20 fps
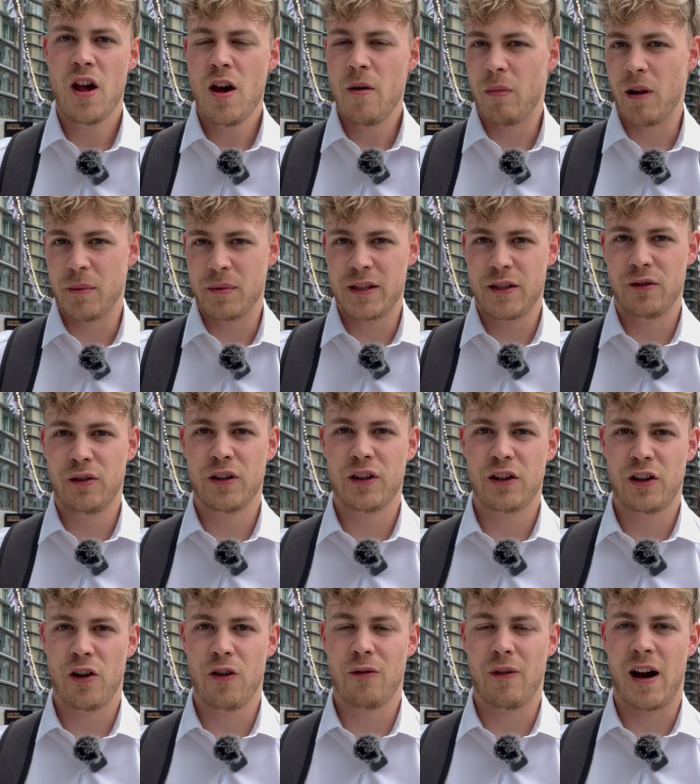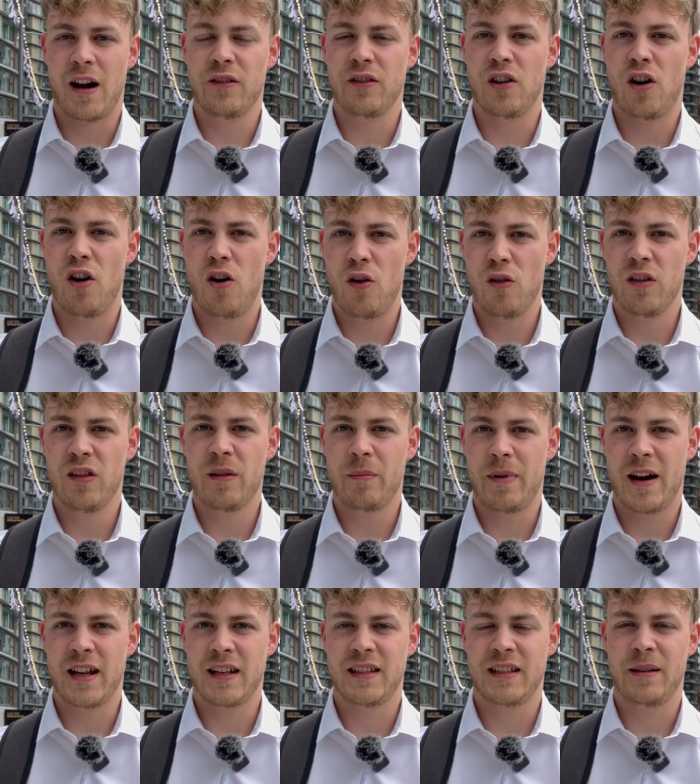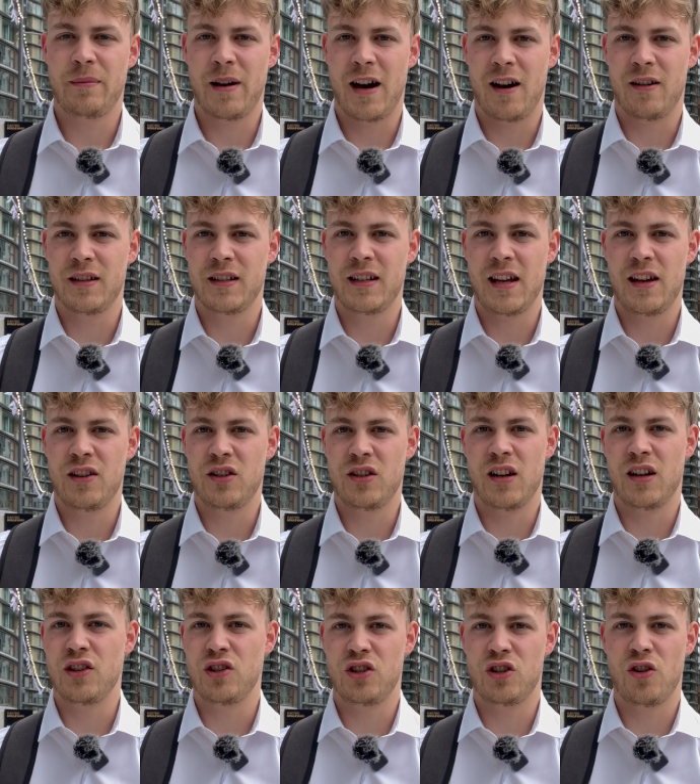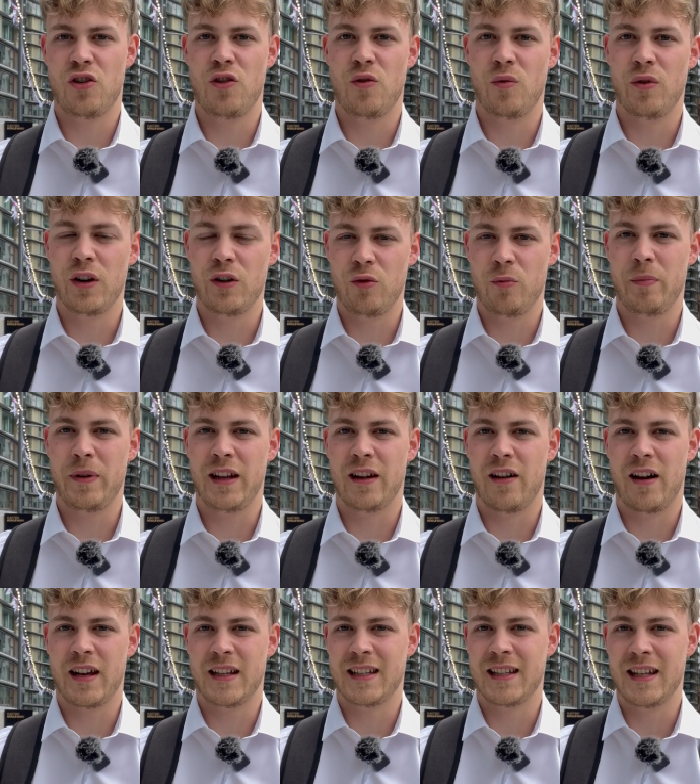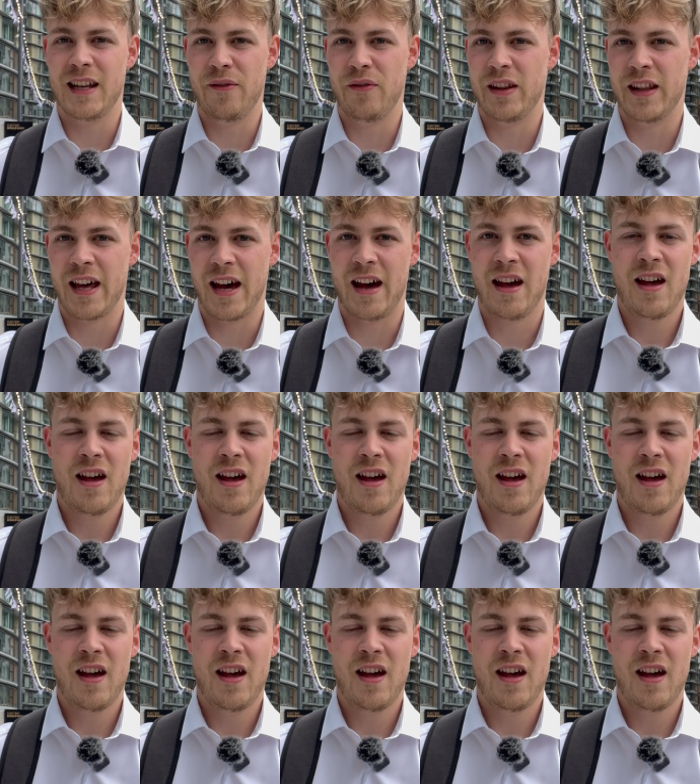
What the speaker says: but I'm still going to go around the whole of the Battersea Power Station and show you what it would be like to live in there,